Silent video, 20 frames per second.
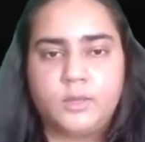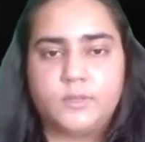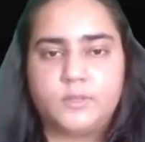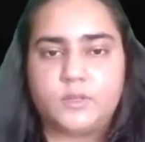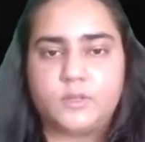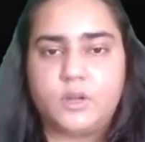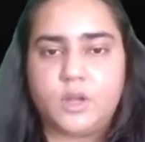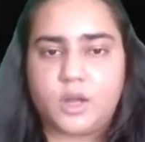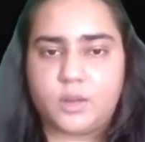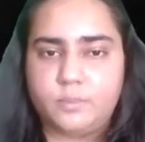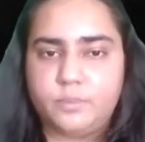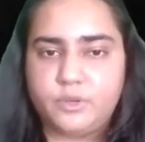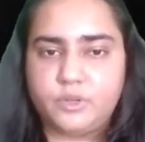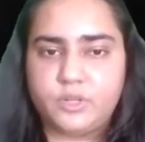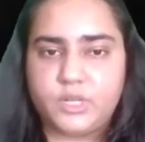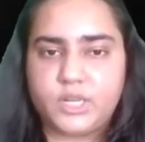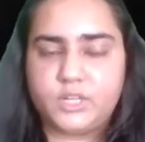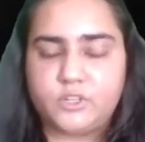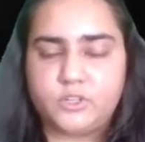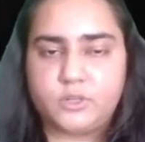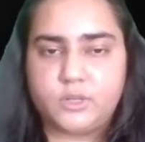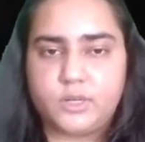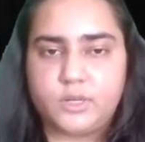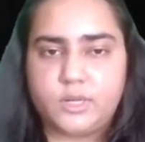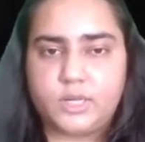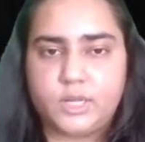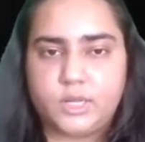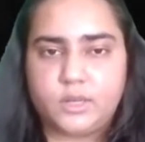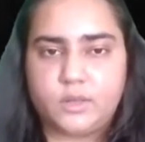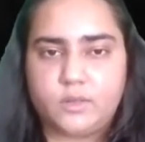So
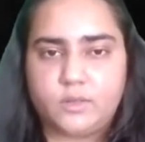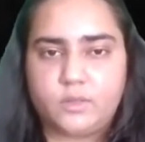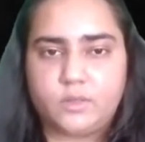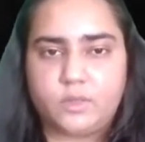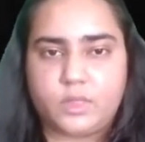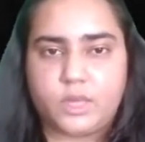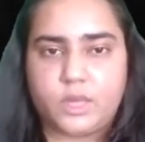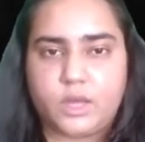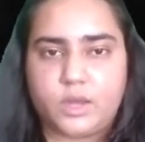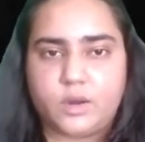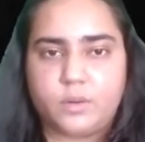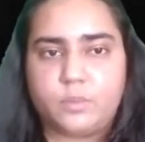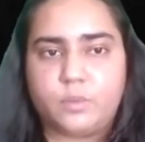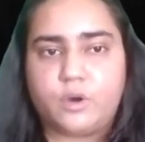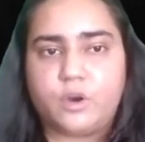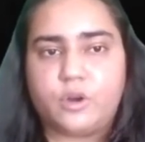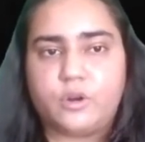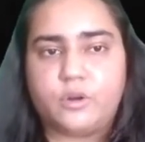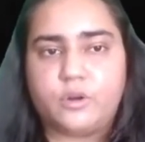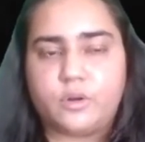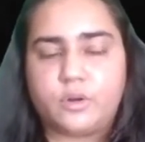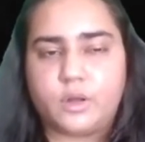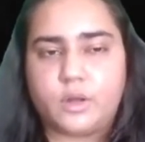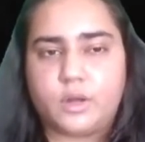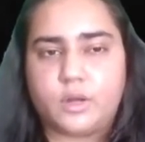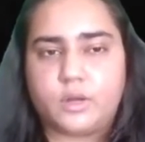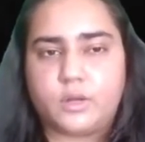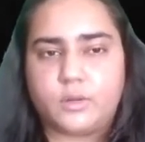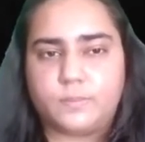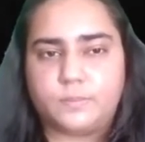computationally, they are more
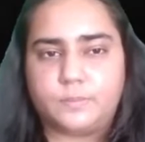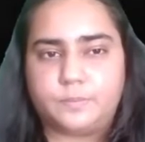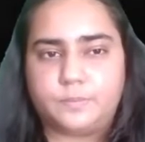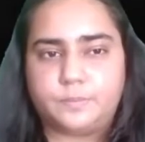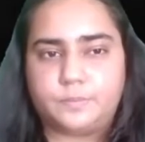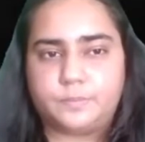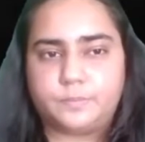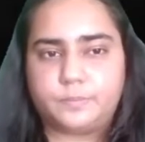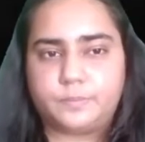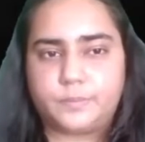um,